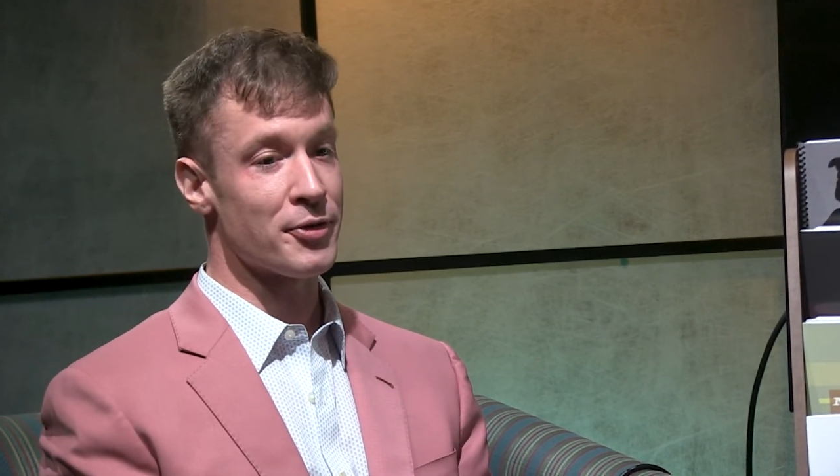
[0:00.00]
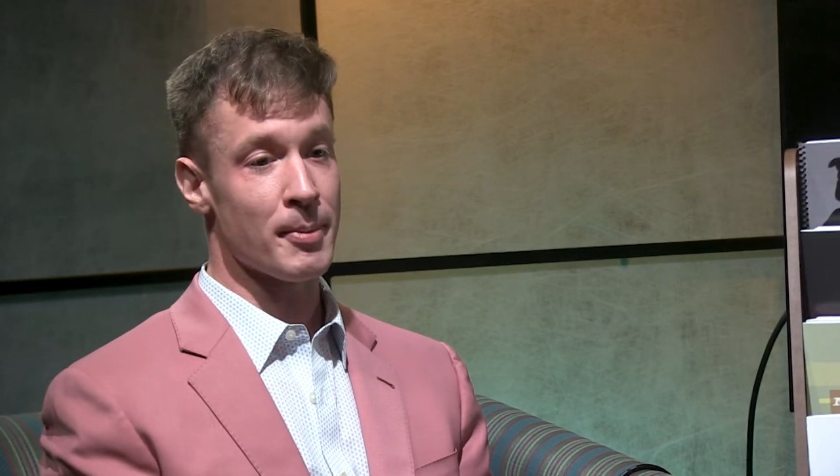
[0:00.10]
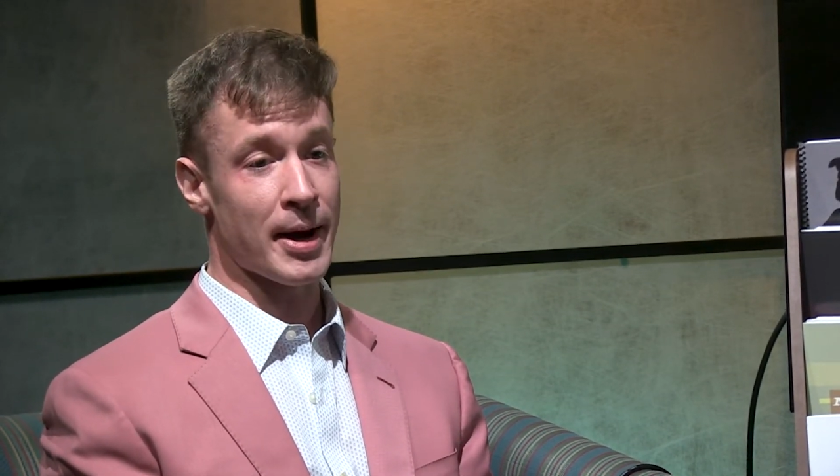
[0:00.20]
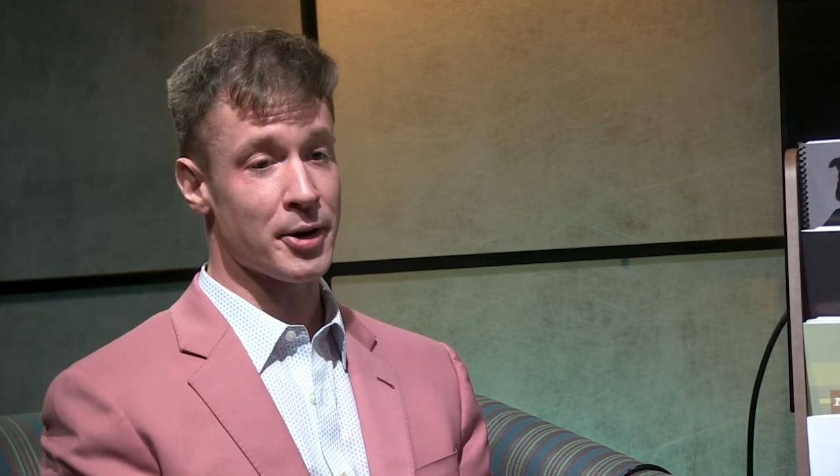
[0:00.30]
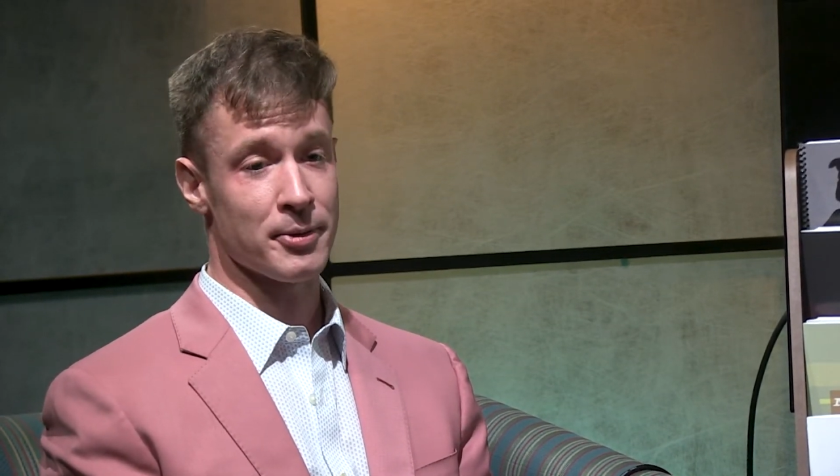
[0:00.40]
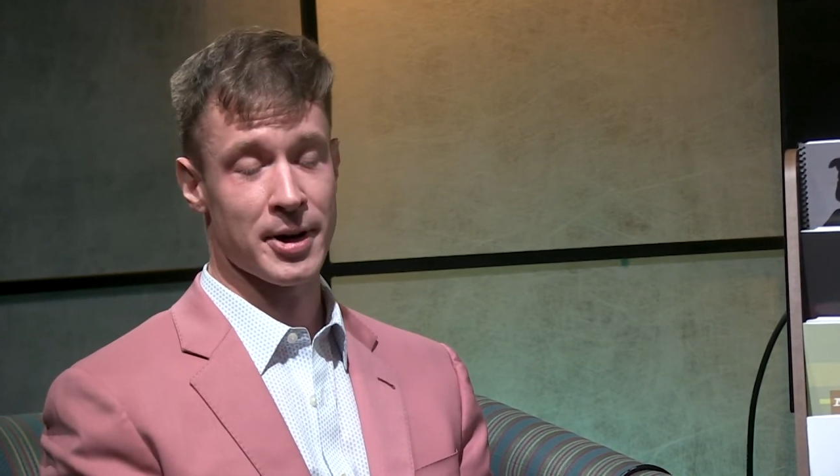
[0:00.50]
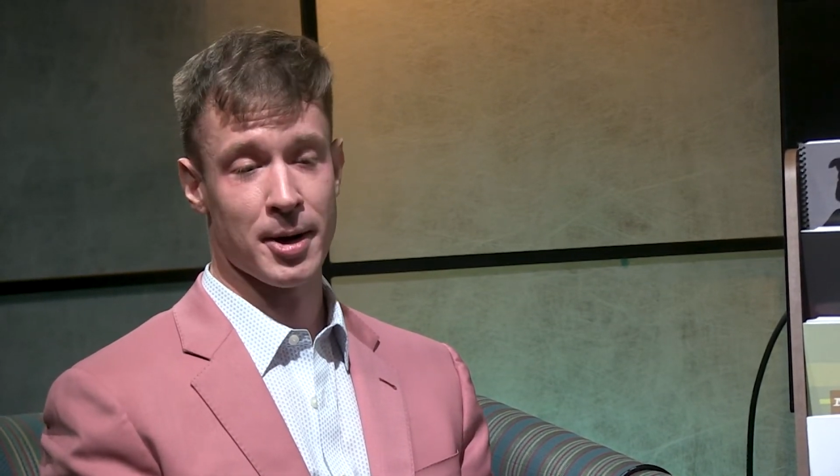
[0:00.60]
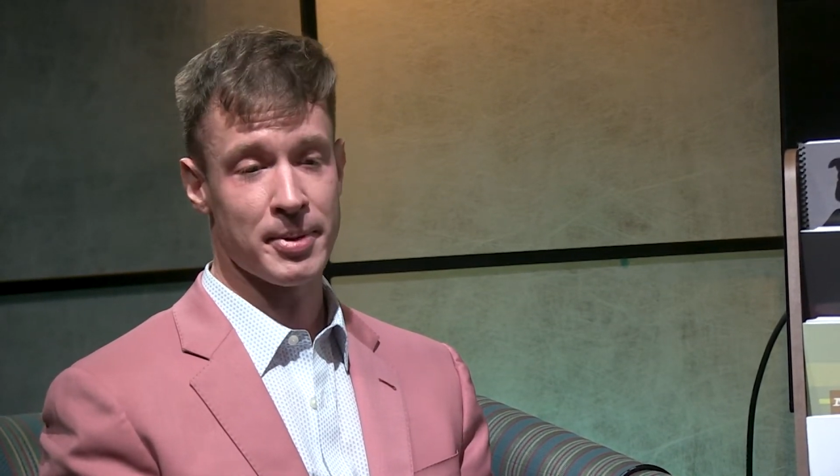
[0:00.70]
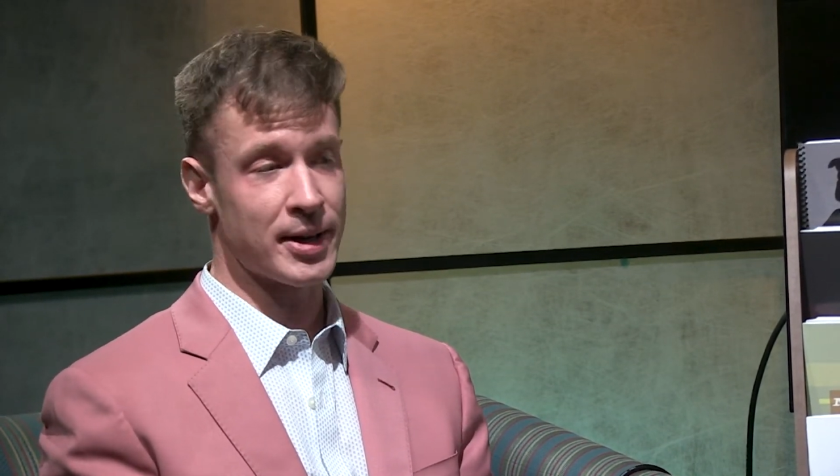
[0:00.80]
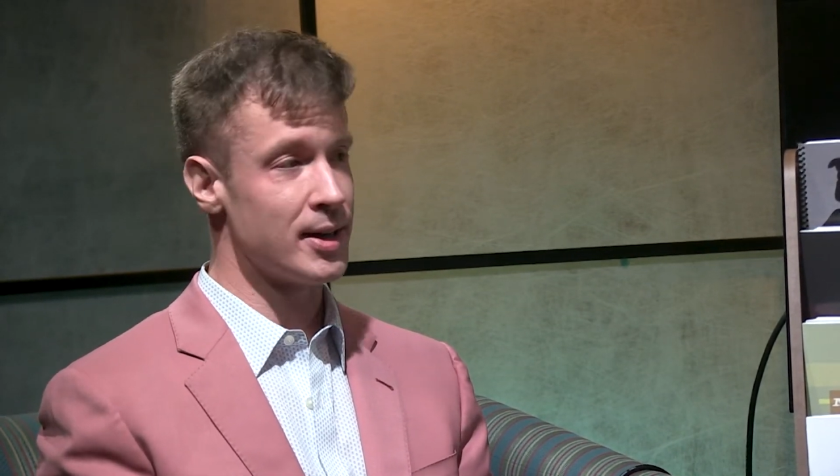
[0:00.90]
for my
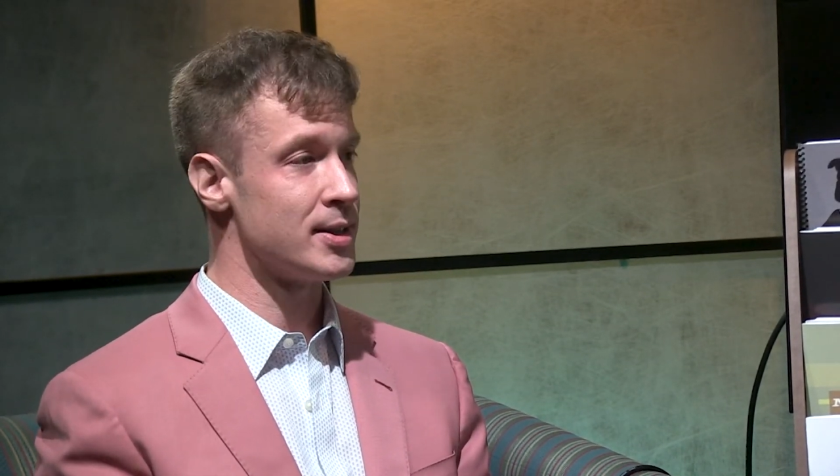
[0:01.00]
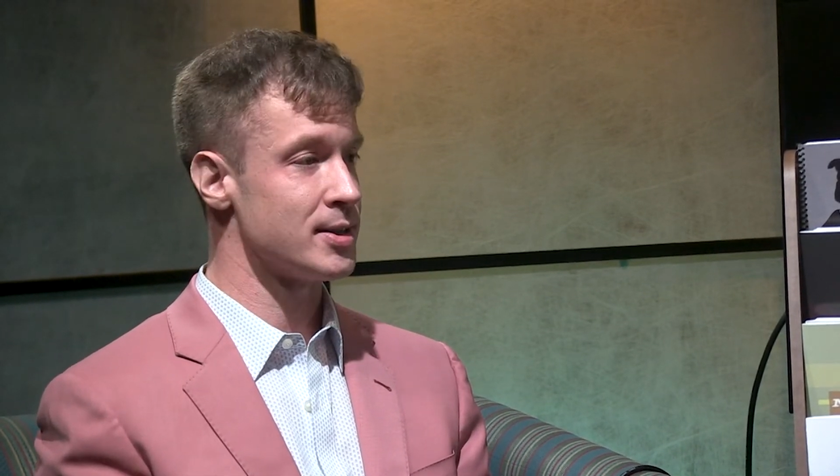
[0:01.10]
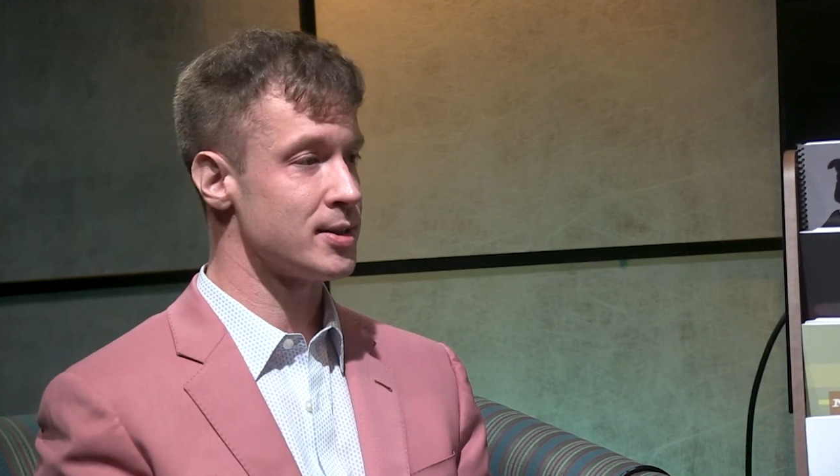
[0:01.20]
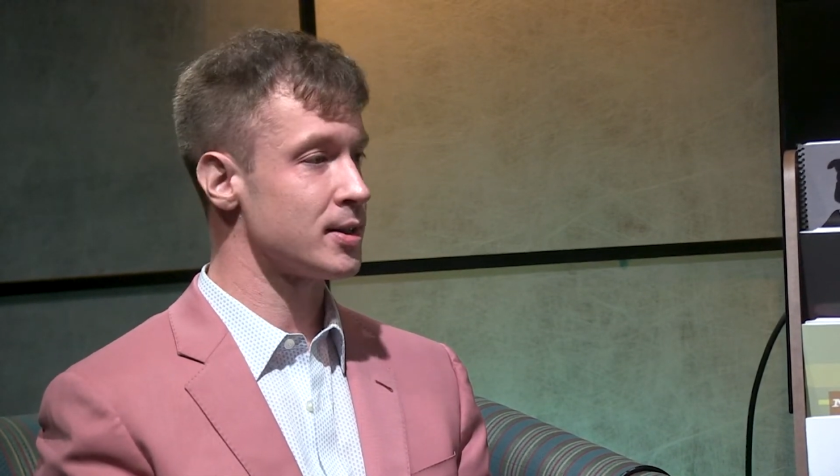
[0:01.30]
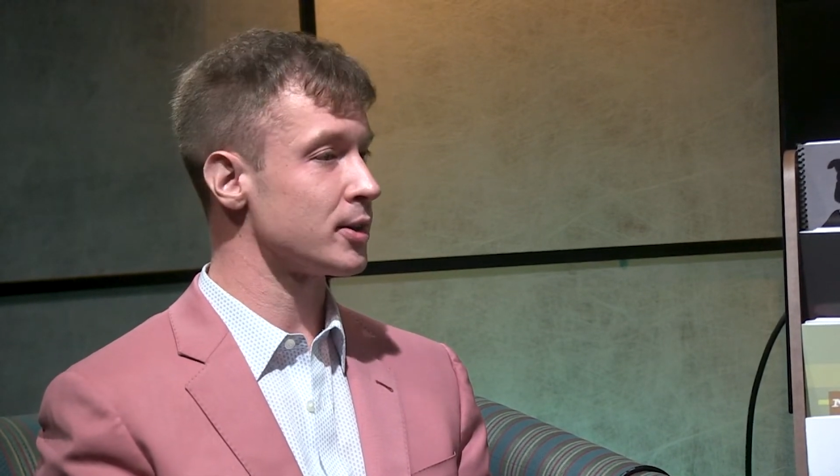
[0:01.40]
career because